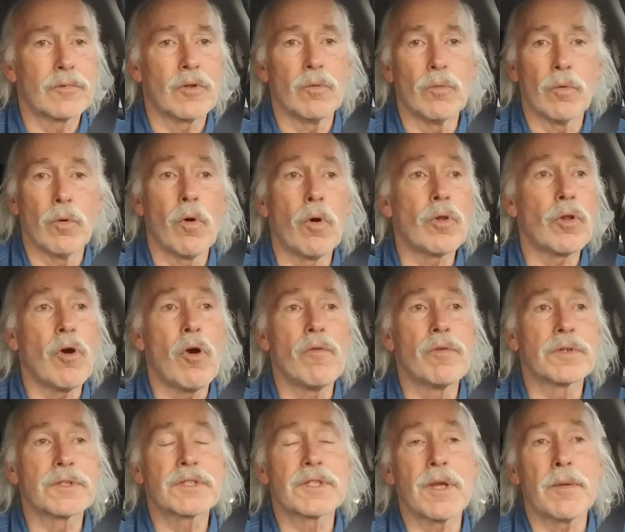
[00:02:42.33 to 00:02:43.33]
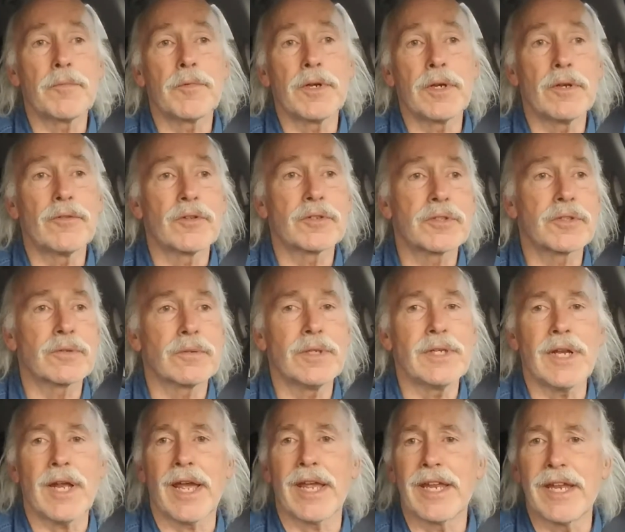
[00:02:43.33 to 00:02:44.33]
roll over something on the
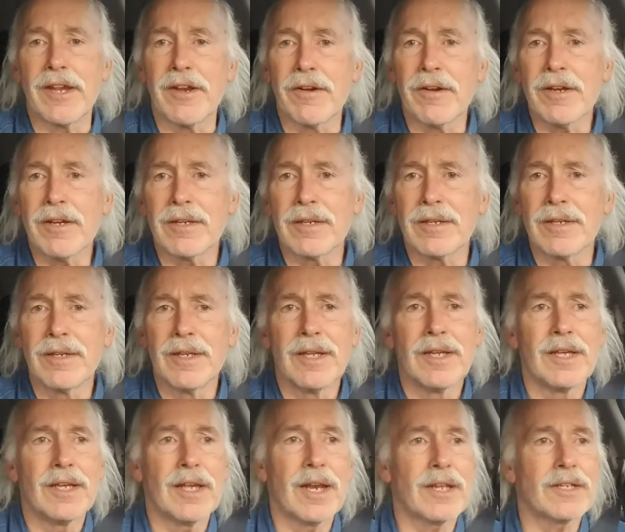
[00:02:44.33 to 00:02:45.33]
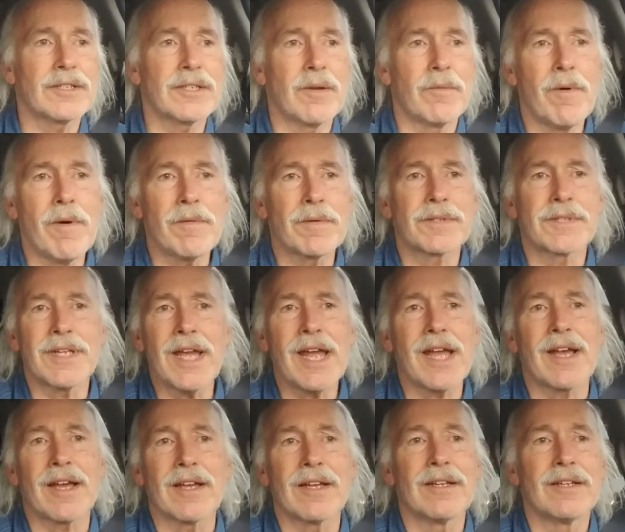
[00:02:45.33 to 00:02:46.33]
street, I hear it, and I say, what was
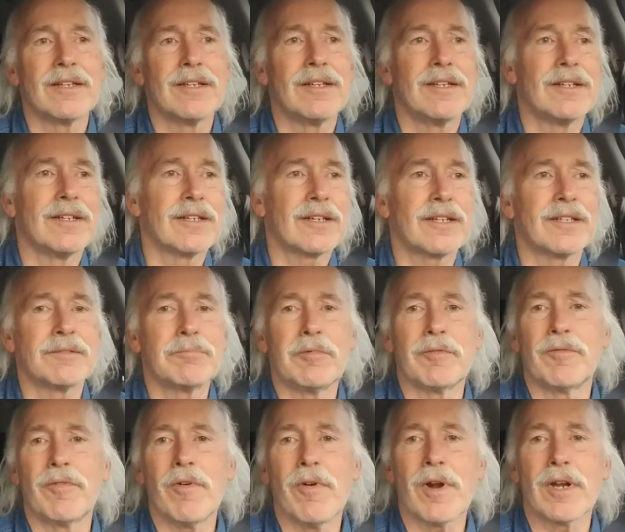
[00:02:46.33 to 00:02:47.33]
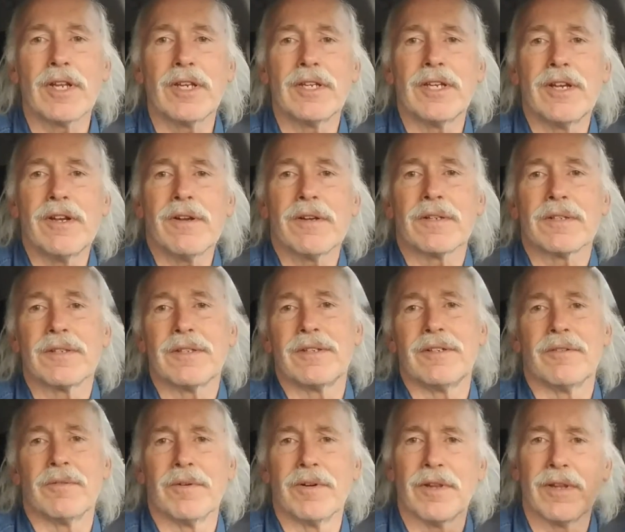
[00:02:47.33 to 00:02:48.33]
that? Because before I didn't hear it, you
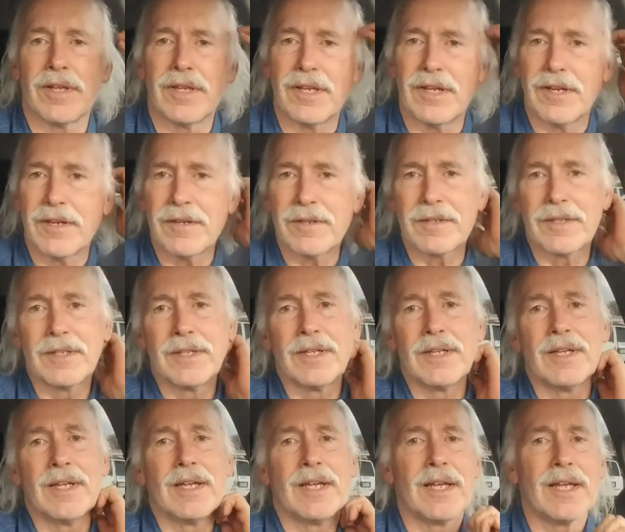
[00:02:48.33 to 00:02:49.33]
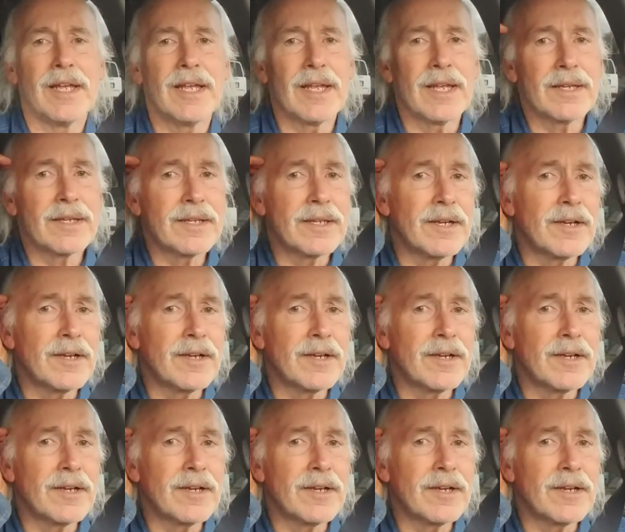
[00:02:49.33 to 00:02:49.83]
know, really, you know. And